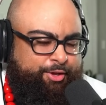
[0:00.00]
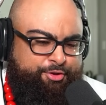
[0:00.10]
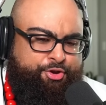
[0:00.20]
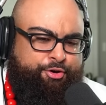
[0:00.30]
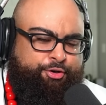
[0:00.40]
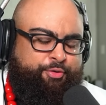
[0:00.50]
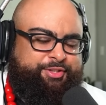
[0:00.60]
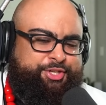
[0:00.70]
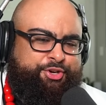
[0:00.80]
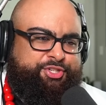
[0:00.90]
You're a quit
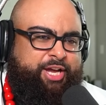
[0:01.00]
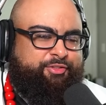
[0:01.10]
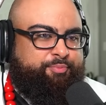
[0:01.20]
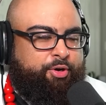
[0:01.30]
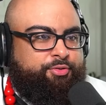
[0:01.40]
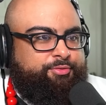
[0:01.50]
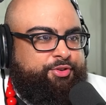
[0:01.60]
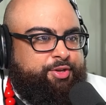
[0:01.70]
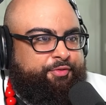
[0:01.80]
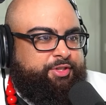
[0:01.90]
to yourself, bro. You
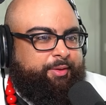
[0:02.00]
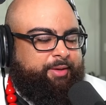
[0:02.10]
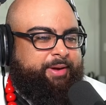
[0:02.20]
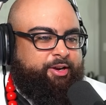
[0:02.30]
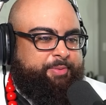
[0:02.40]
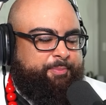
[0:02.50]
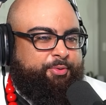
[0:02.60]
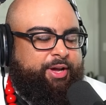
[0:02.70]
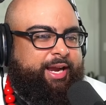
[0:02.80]
should feel something by your people,